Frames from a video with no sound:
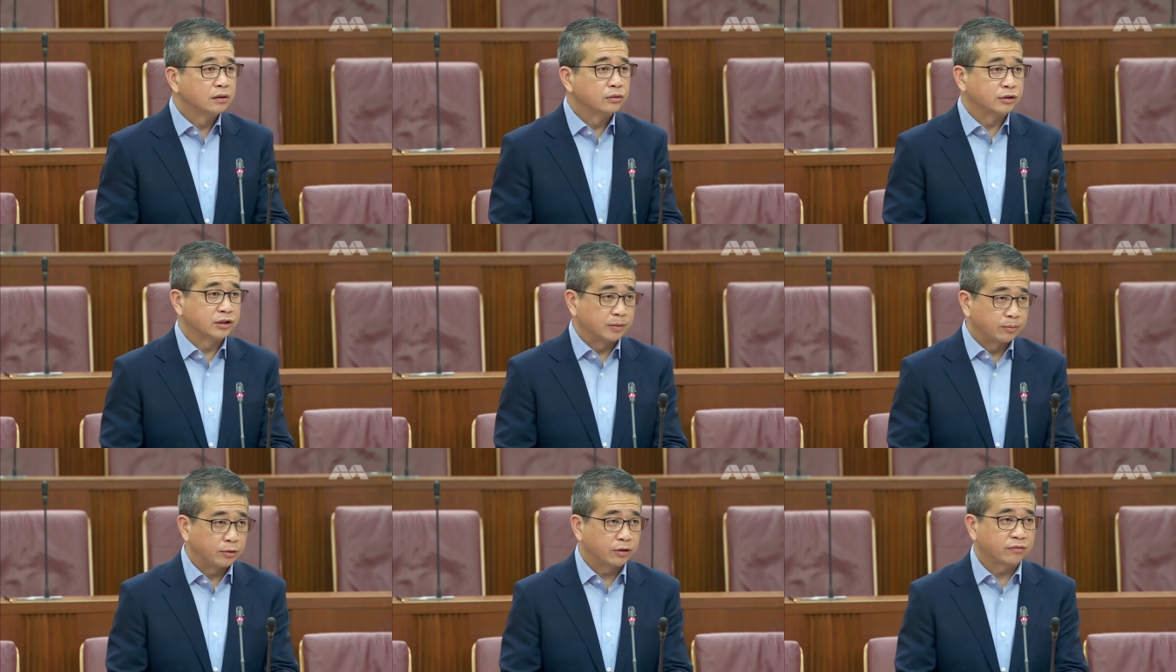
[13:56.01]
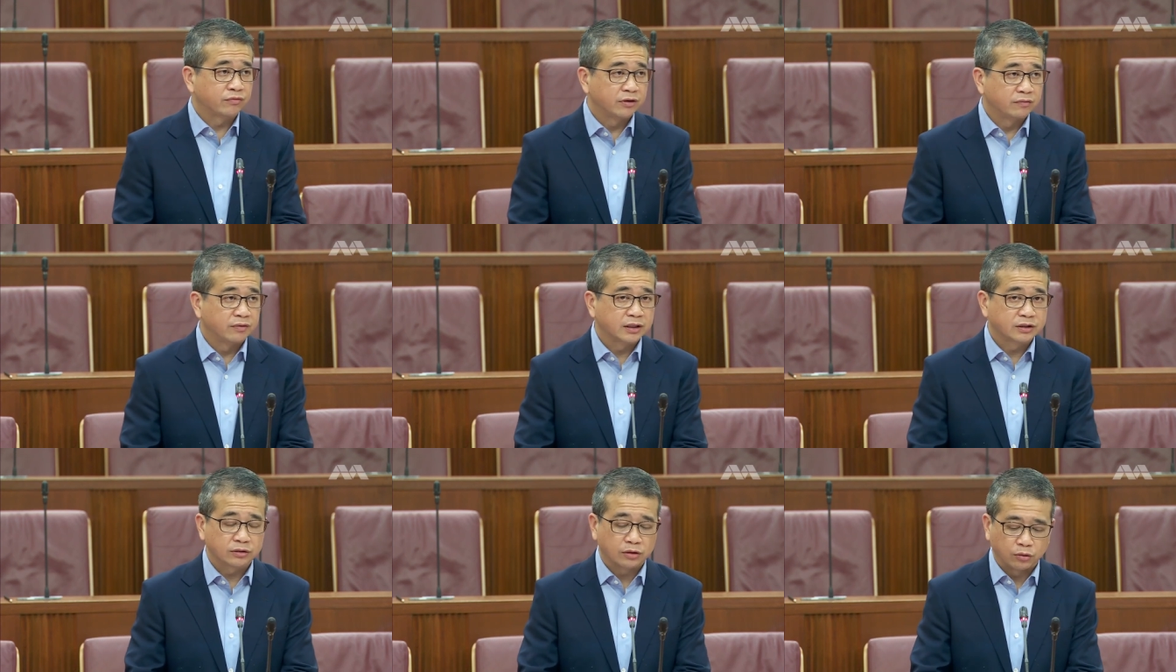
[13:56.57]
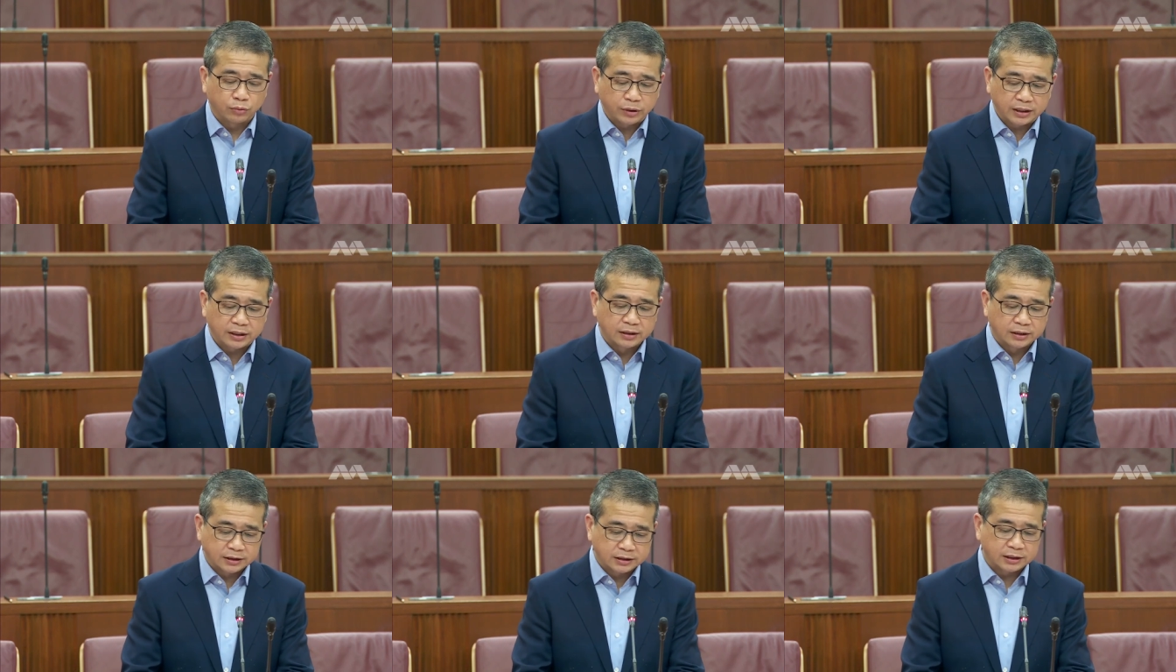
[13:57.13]
to support frivolous or
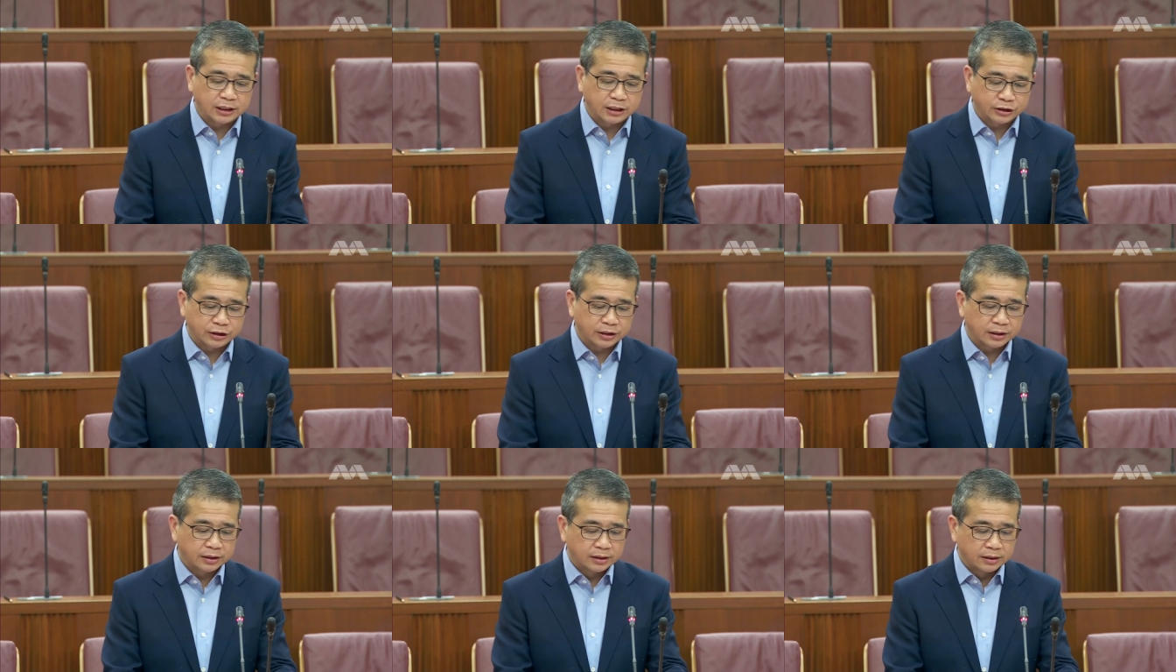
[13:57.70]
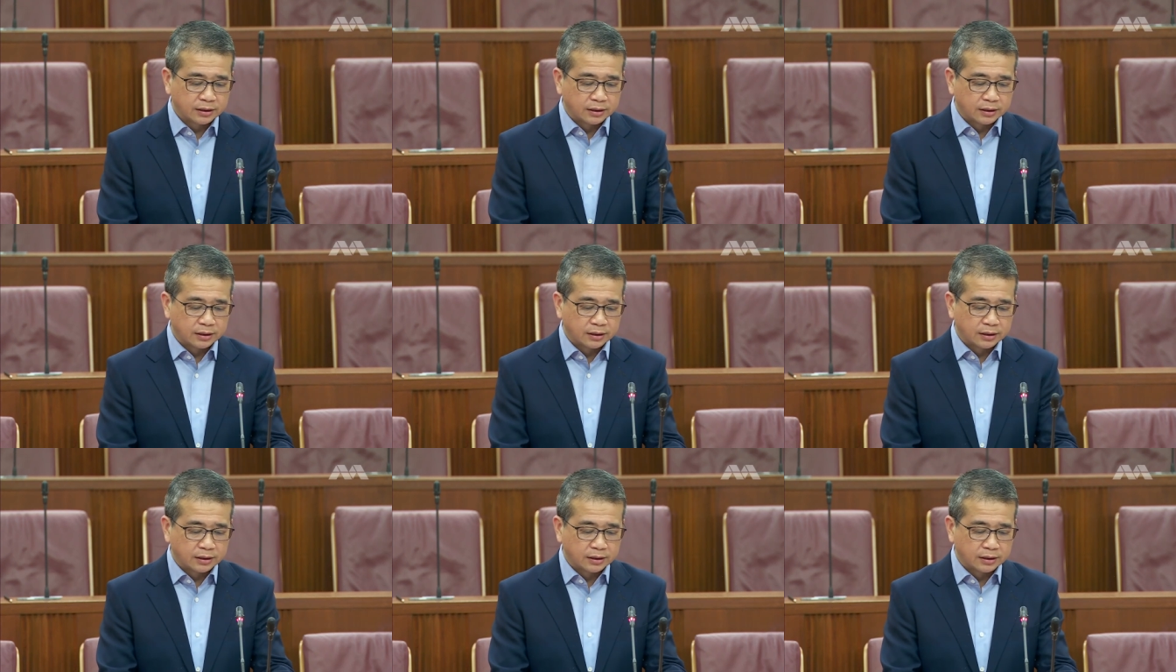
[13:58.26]
weak litigation.